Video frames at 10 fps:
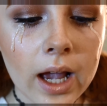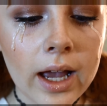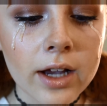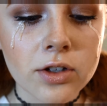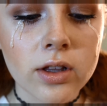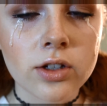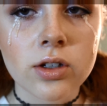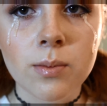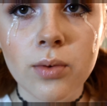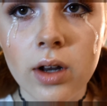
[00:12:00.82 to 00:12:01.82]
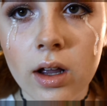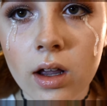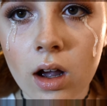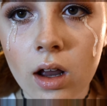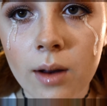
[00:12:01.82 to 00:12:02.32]
I actually should put
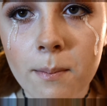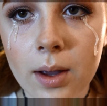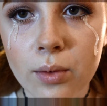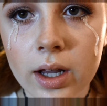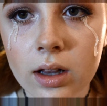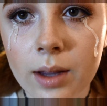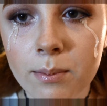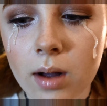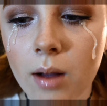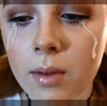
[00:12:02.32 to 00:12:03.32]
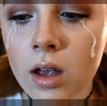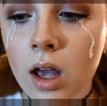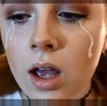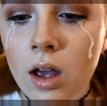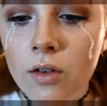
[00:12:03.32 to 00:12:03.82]
on my red lip balm
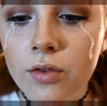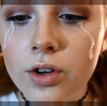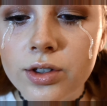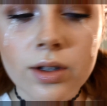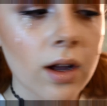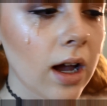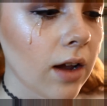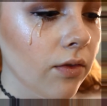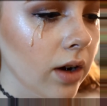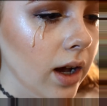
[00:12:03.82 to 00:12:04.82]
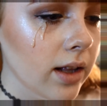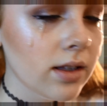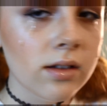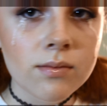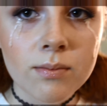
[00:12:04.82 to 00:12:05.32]
first. I forgot,
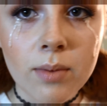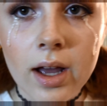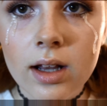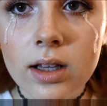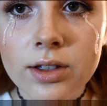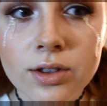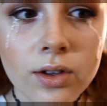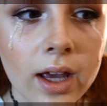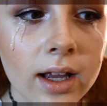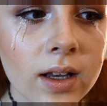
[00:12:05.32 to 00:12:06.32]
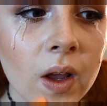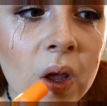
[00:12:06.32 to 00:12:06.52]
but let's do that.